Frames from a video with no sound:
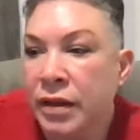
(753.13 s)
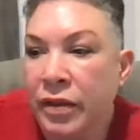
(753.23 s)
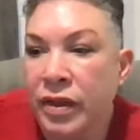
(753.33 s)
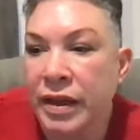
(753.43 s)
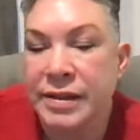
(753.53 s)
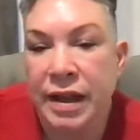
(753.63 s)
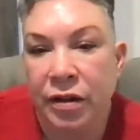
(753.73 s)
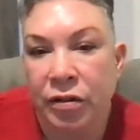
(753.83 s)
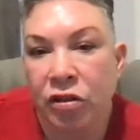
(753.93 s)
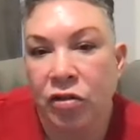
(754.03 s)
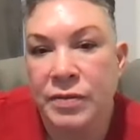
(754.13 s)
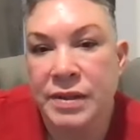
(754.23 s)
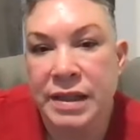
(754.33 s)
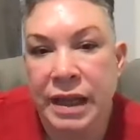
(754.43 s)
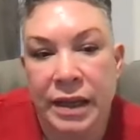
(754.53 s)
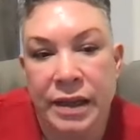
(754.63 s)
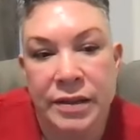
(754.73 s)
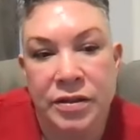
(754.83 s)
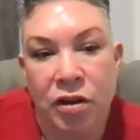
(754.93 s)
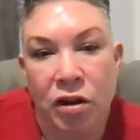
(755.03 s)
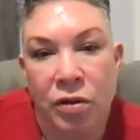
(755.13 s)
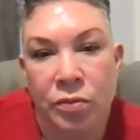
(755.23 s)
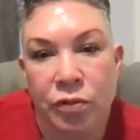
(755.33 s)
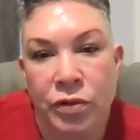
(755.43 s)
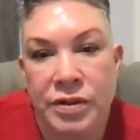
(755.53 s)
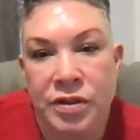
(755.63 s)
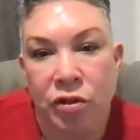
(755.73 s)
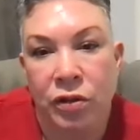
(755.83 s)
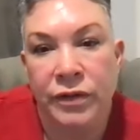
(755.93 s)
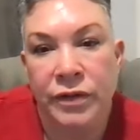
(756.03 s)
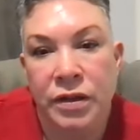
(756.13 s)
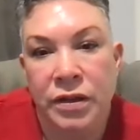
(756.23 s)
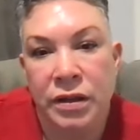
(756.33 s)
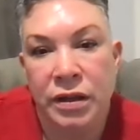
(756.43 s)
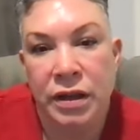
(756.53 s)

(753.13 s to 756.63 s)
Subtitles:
that these heirloom seeds are preserved.